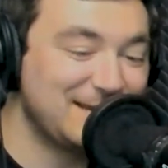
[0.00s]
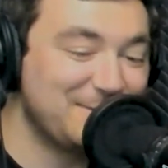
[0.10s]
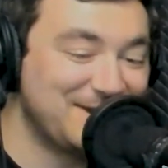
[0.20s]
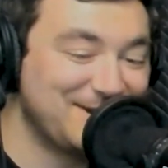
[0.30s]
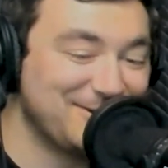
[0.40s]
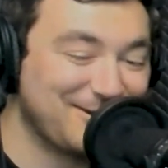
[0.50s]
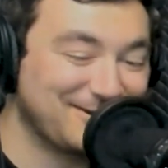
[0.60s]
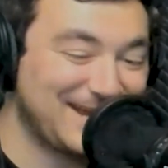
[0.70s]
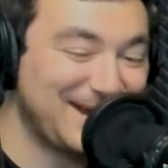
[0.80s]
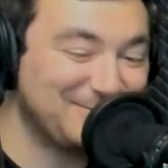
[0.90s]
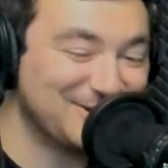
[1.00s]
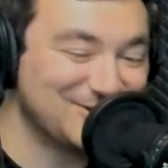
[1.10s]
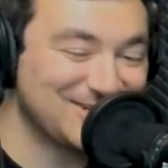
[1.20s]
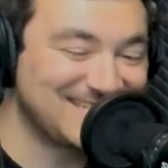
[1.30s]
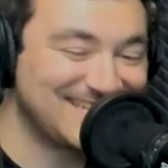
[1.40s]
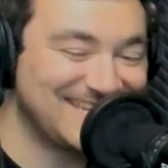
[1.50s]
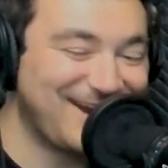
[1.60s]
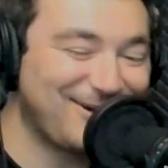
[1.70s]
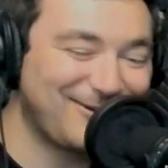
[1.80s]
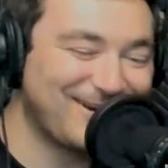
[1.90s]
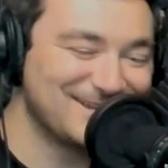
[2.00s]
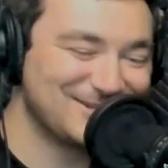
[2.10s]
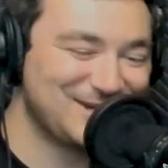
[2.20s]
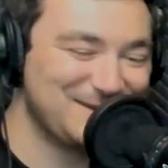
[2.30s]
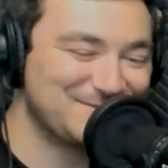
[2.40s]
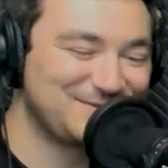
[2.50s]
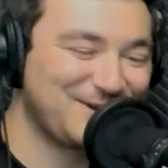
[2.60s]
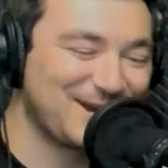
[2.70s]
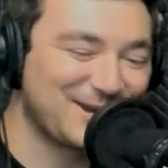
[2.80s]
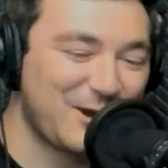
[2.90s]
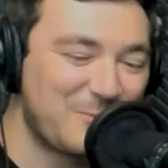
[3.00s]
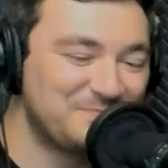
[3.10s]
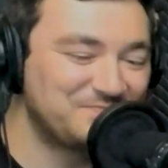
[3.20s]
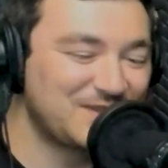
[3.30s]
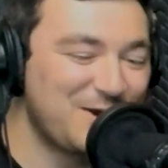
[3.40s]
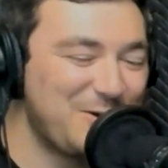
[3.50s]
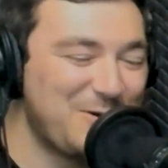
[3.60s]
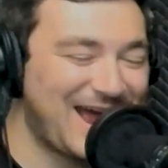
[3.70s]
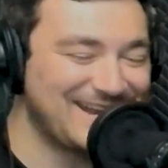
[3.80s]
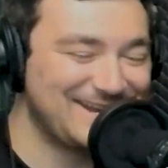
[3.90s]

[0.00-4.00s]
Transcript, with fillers: appeared on camera just to terrorize James Franco who had an